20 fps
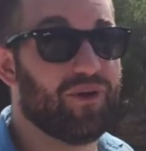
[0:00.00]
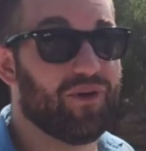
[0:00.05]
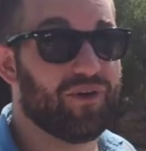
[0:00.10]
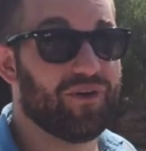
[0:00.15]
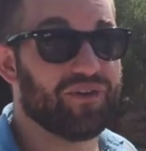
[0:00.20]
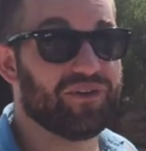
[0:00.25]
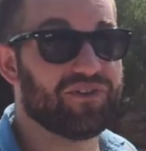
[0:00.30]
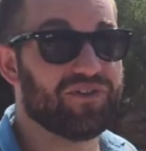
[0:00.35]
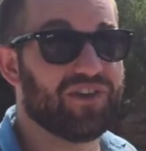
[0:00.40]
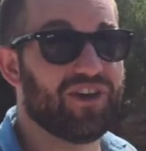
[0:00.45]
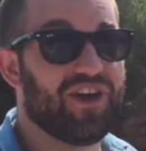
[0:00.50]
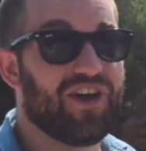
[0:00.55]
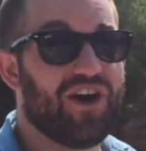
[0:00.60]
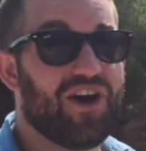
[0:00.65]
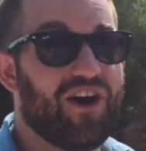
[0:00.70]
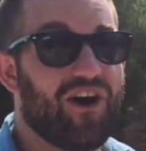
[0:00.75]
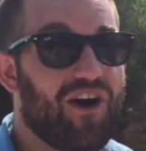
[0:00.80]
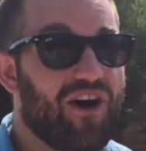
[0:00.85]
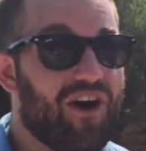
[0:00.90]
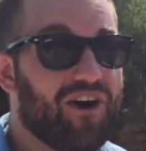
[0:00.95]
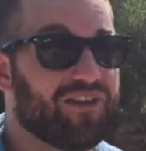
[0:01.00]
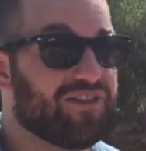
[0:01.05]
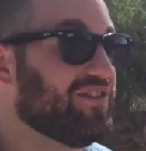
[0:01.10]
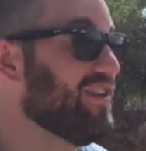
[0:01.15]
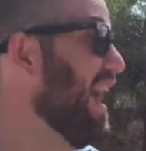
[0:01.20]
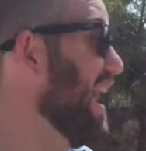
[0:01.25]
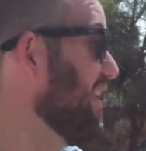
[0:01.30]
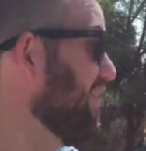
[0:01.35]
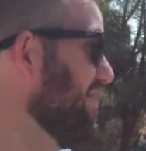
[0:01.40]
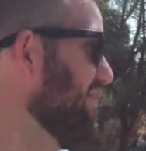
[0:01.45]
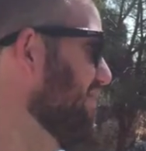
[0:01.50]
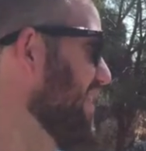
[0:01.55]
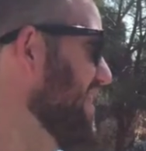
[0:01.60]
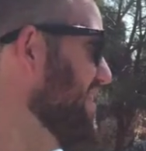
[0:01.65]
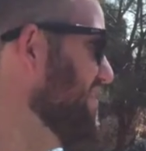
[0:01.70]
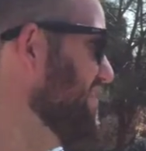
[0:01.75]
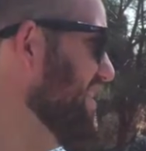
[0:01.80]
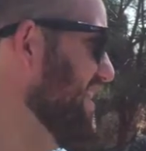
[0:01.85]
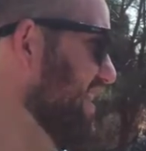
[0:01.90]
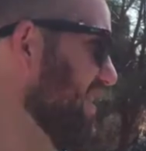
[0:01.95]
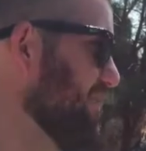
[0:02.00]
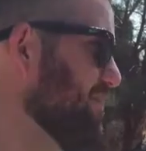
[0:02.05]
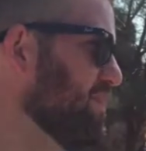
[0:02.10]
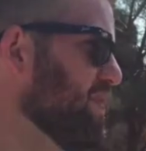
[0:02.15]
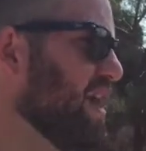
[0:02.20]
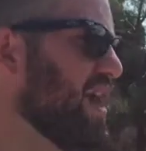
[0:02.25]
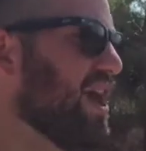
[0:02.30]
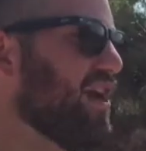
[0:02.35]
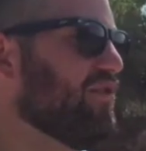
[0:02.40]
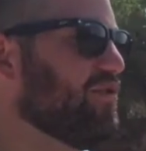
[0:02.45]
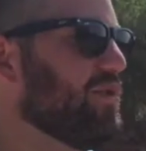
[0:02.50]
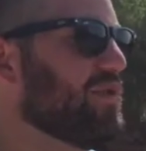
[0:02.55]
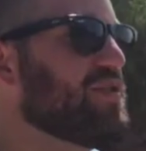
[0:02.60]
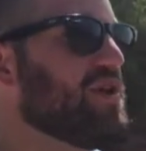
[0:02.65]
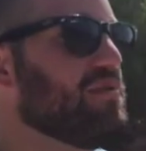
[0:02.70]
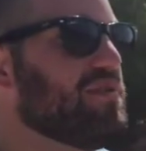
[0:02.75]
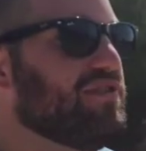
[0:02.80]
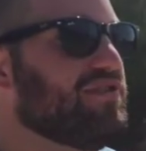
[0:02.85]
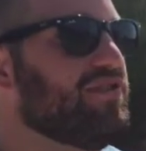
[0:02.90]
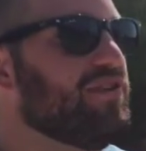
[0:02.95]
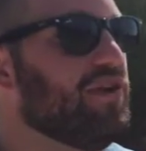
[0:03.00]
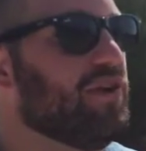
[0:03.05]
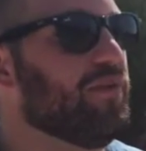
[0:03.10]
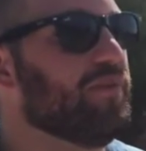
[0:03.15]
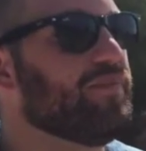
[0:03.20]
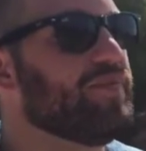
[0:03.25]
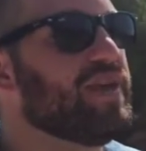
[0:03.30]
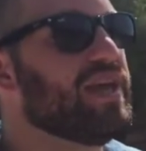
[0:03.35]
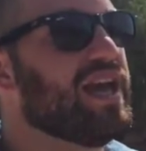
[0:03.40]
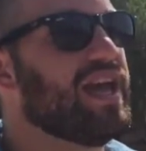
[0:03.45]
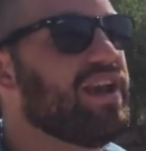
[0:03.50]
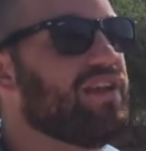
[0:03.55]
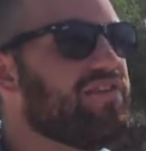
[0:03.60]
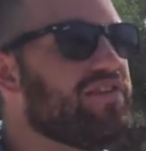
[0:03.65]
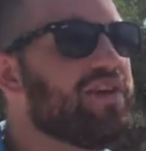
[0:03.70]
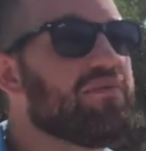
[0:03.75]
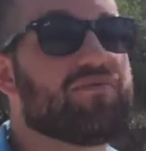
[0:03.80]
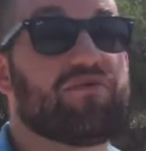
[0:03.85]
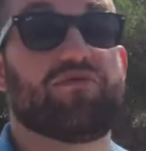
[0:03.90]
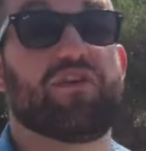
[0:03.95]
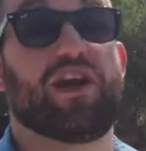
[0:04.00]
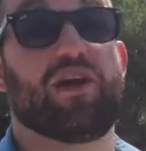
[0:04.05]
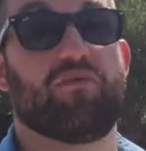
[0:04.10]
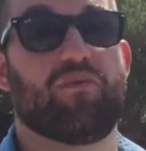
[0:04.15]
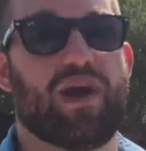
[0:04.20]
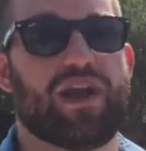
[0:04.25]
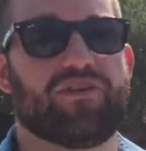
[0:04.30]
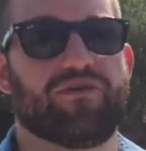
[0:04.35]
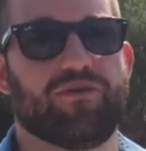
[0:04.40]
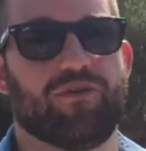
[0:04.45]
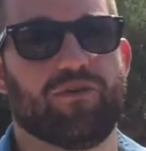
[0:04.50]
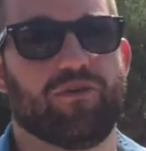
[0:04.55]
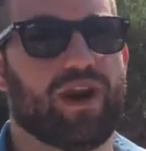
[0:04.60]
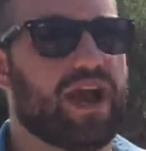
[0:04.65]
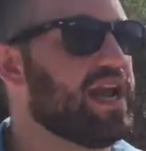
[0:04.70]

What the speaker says: bulls, all sacrificed here. And so what they would do, and it seems very wasteful,